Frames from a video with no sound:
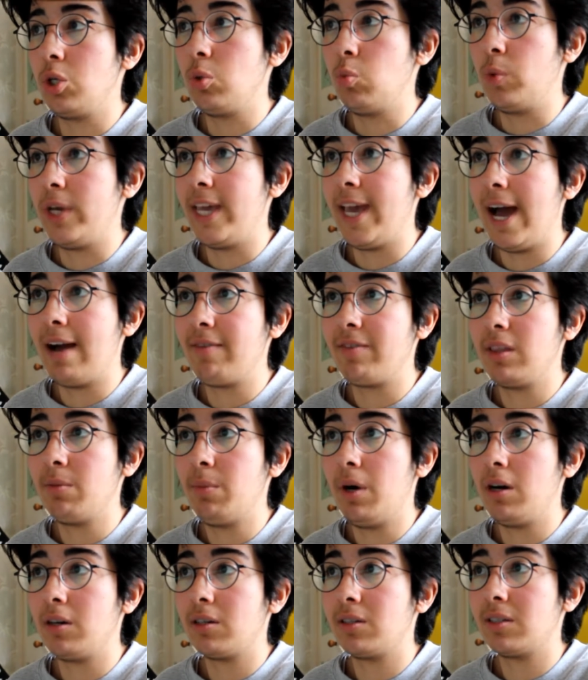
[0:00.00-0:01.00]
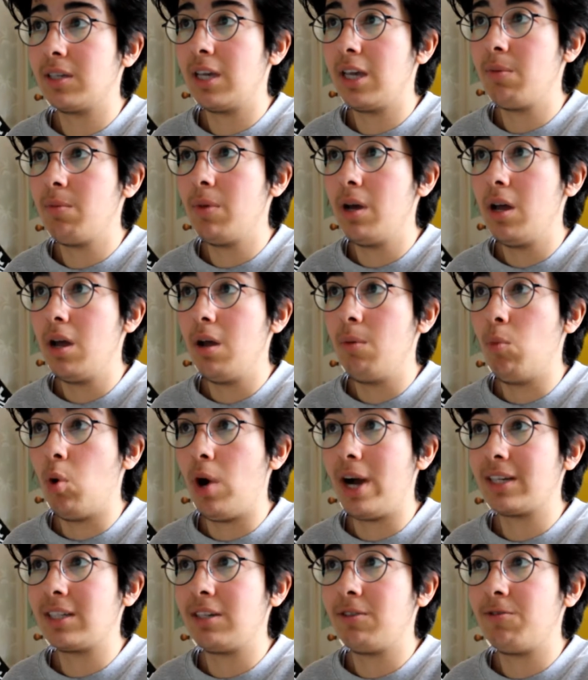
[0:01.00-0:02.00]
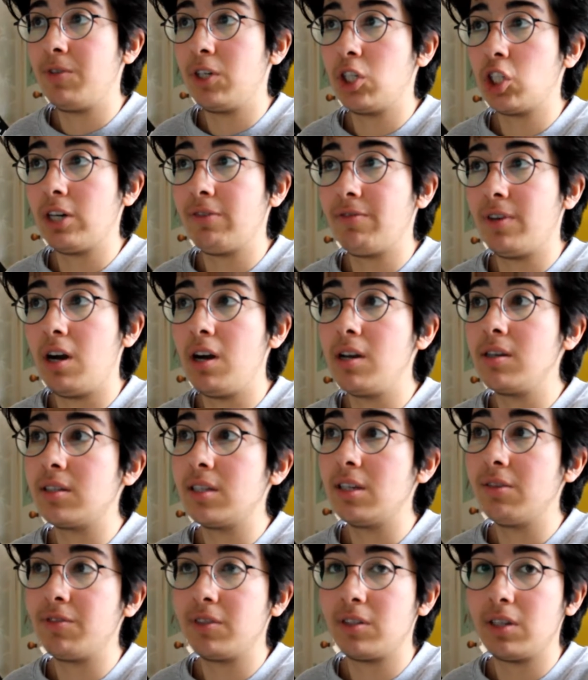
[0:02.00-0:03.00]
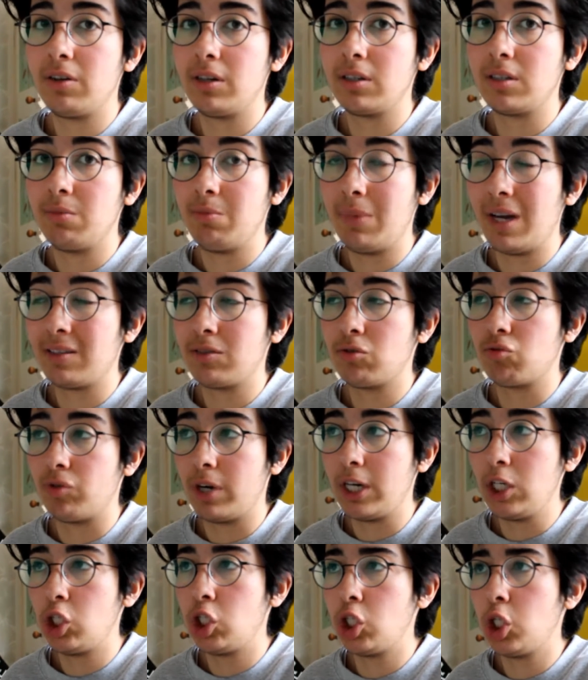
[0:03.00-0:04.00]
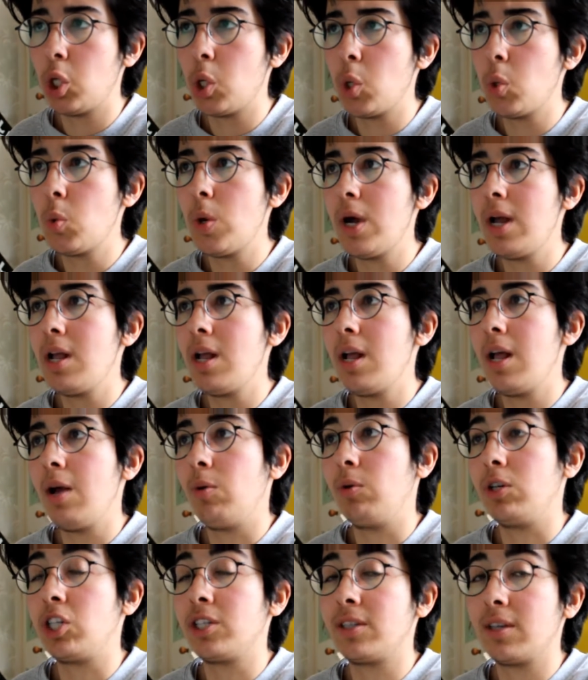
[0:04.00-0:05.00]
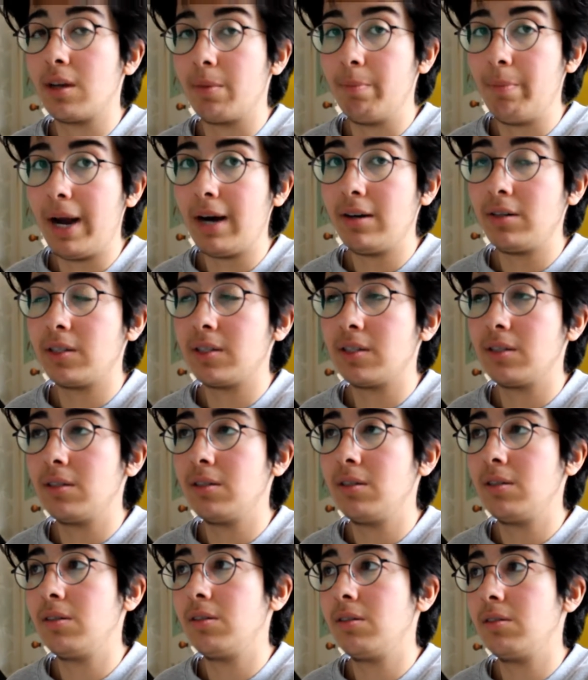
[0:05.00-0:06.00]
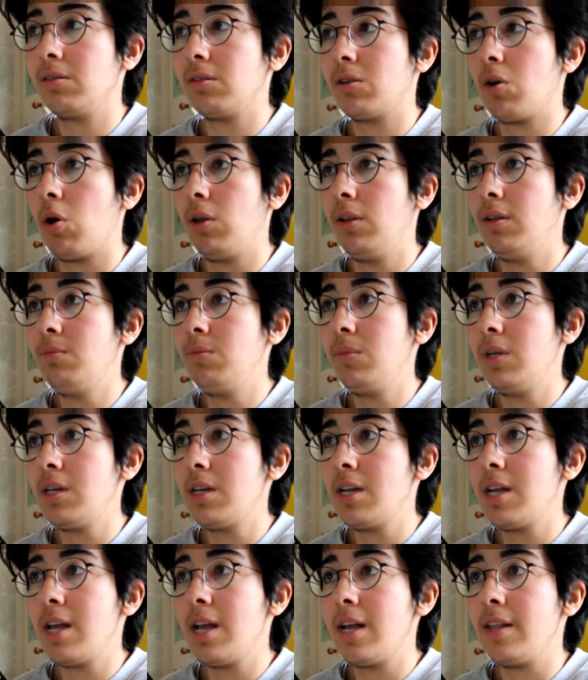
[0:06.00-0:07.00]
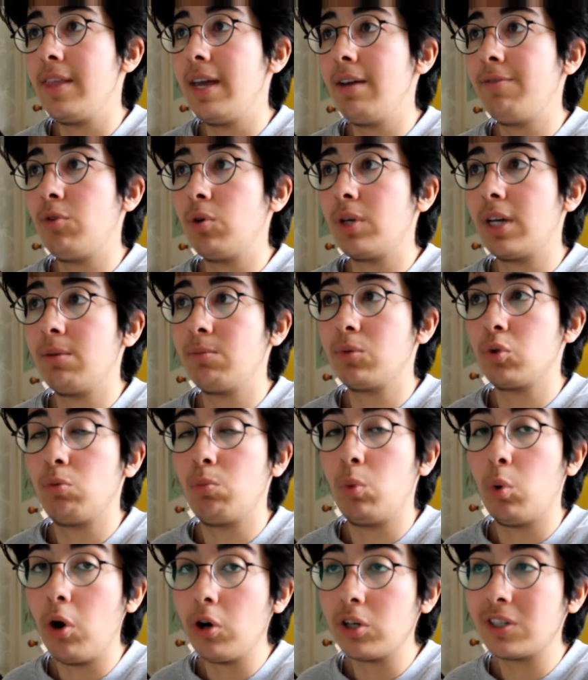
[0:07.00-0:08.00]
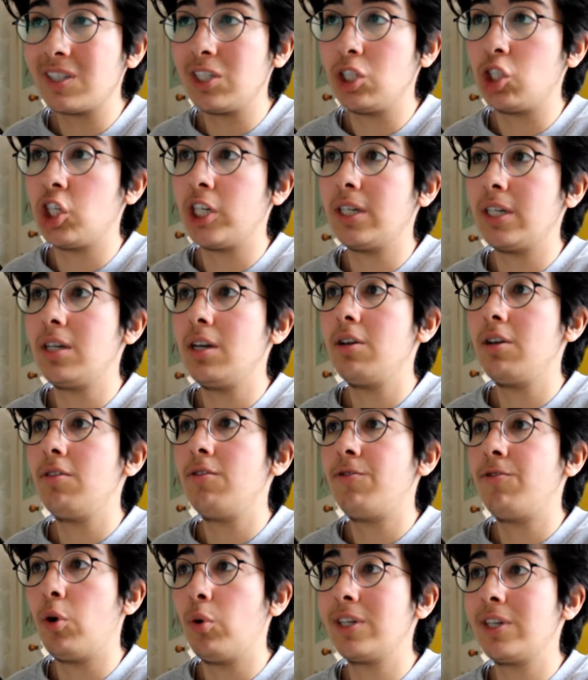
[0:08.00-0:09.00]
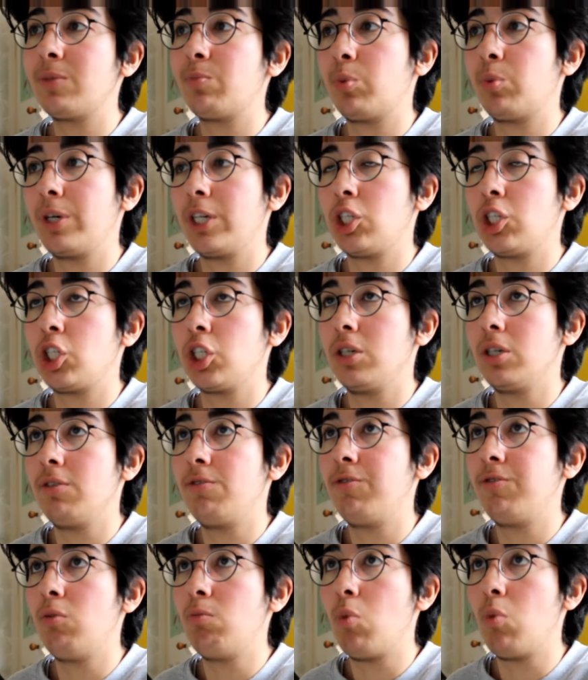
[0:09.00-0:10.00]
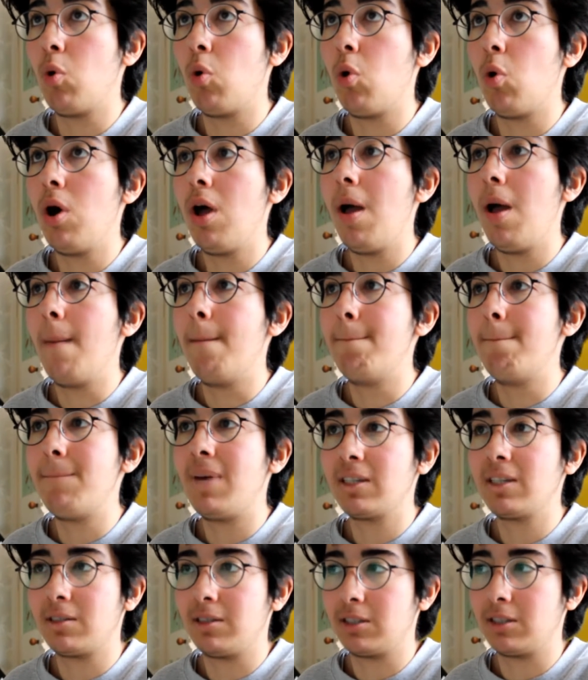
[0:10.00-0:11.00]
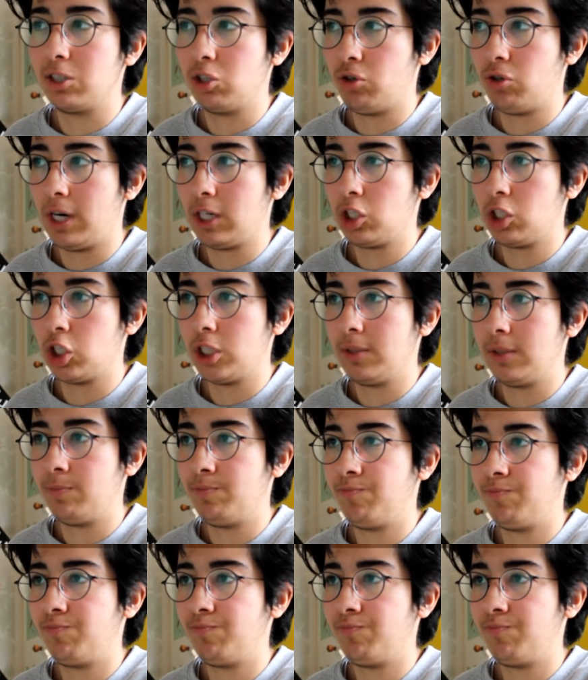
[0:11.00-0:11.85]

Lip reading: we have in the mark scheme, more active fish have higher surface area to mass ratio, which is the comparison column, therefore can absorb more oxygen for respiration for more muscle contraction.